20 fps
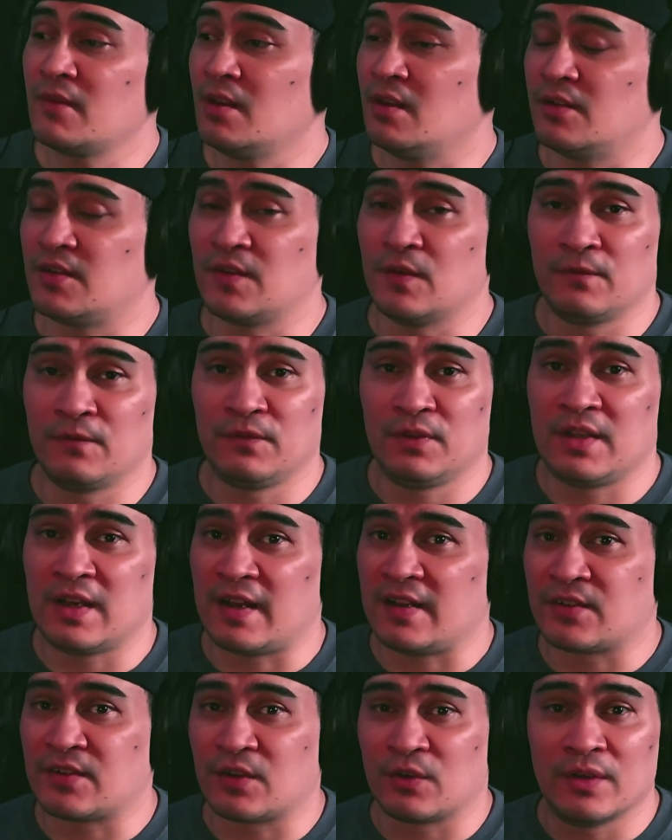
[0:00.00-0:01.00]
So if you
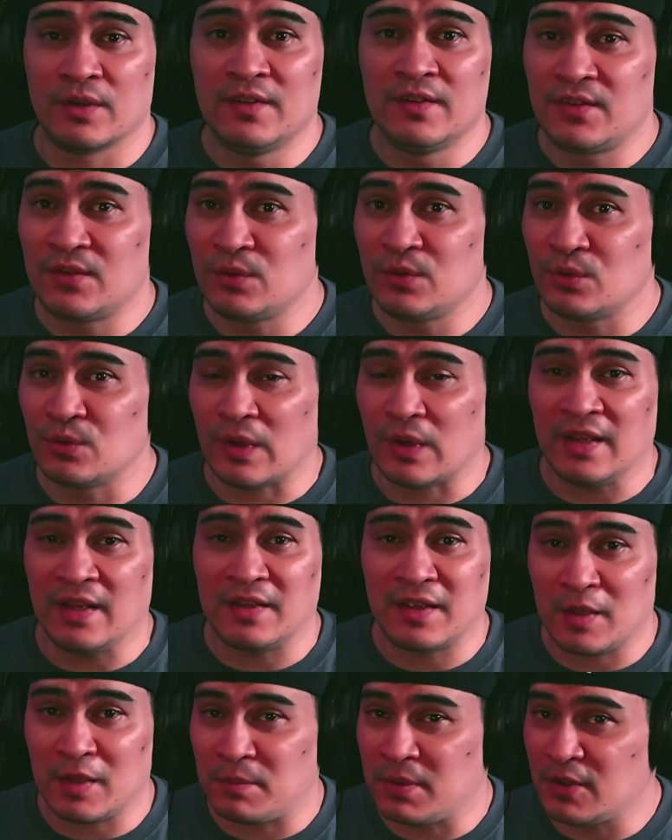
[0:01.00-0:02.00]
guys are into
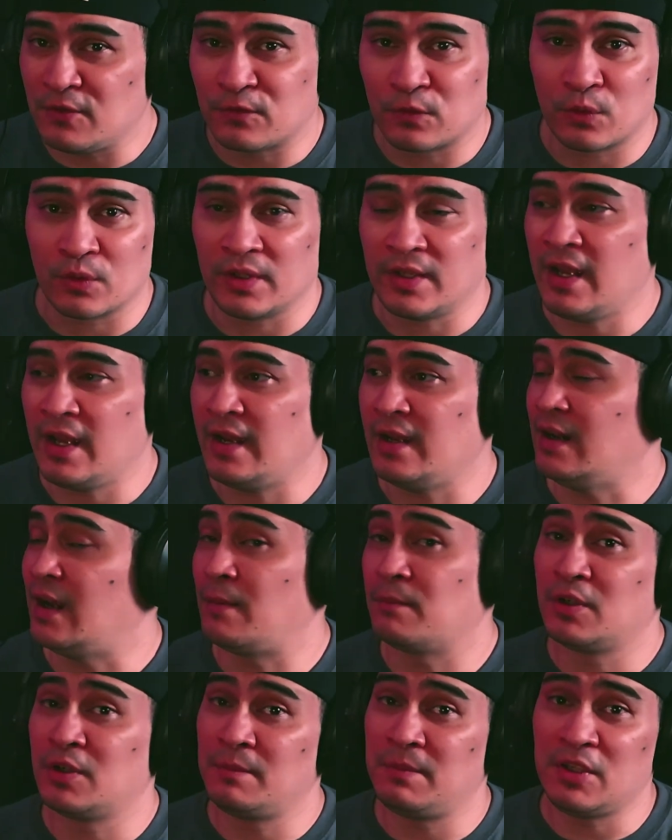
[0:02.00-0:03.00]
AKB48, I'm
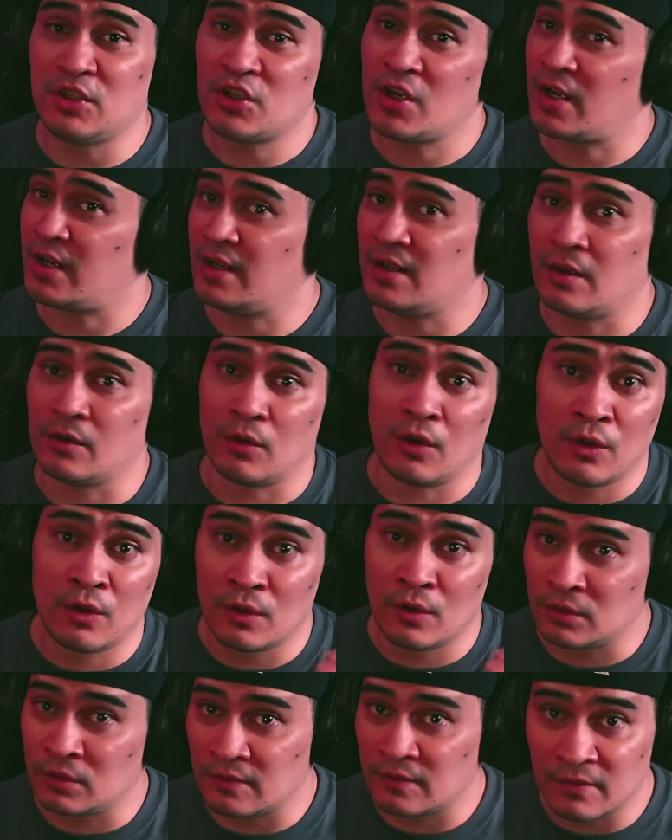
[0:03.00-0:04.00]
going to be checking out
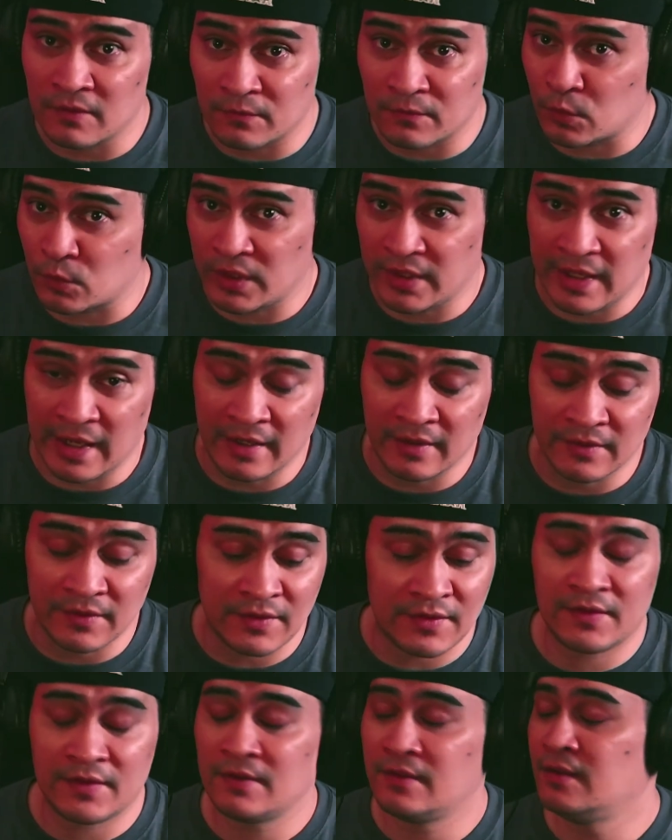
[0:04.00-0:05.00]
all of the
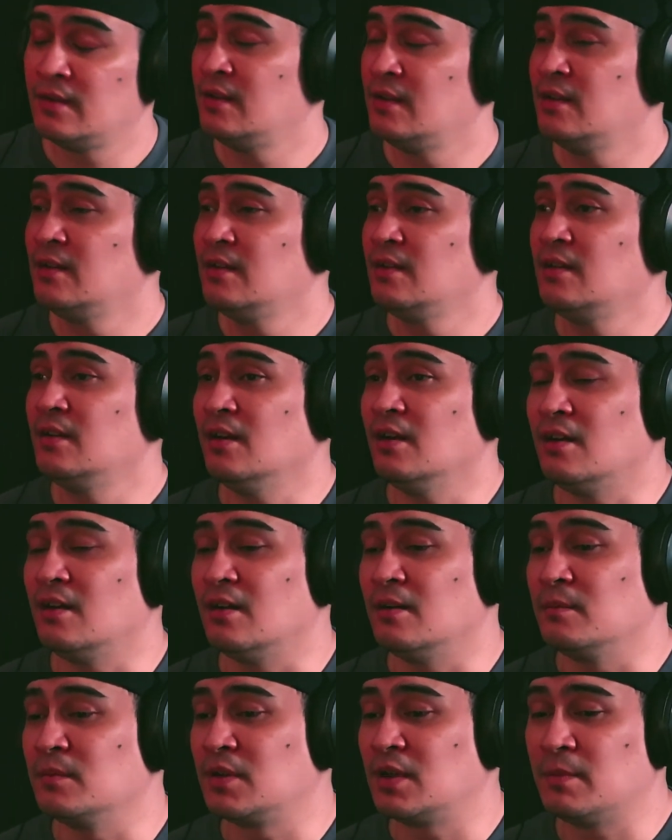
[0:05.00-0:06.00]
48s
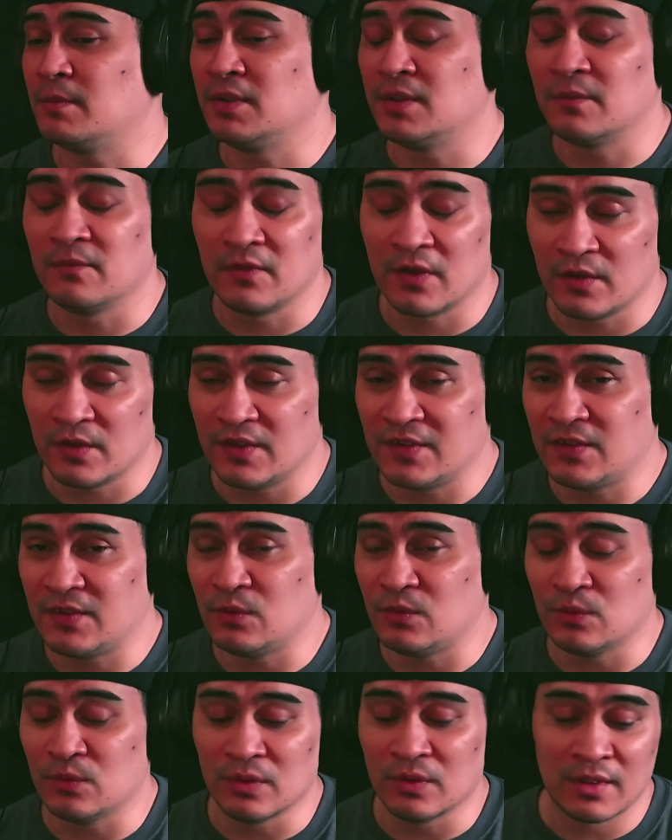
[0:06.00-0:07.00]
coming up very
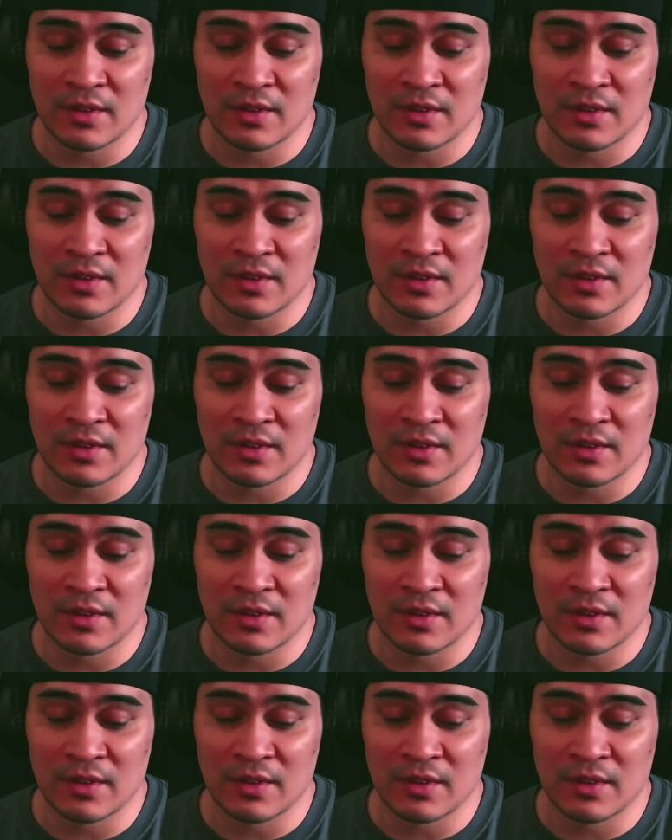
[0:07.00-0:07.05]
soon.